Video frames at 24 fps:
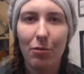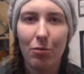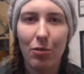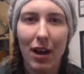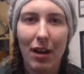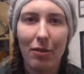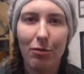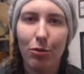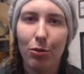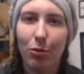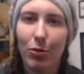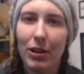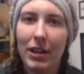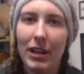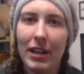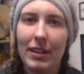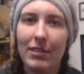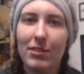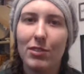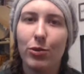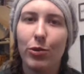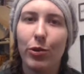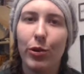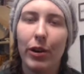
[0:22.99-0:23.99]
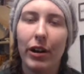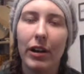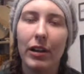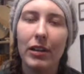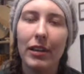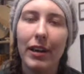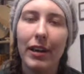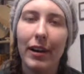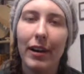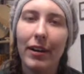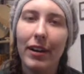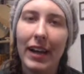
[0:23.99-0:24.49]
Ravelry as
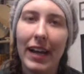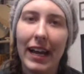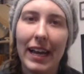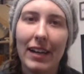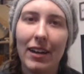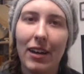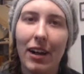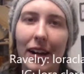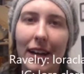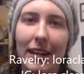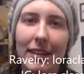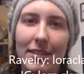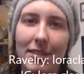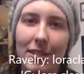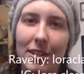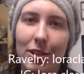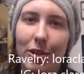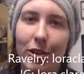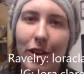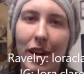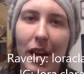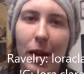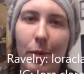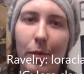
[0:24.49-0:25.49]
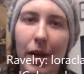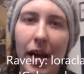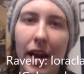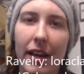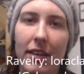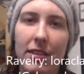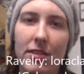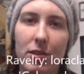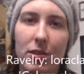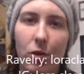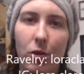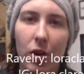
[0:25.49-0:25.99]
loraclare and on Instagram
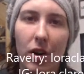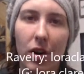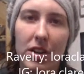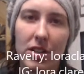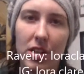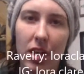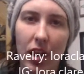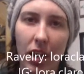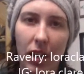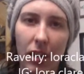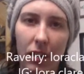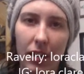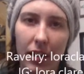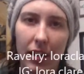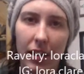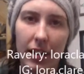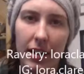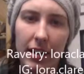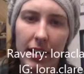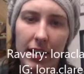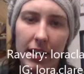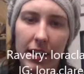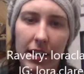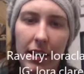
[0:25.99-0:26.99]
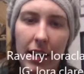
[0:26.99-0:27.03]
as lora.clare.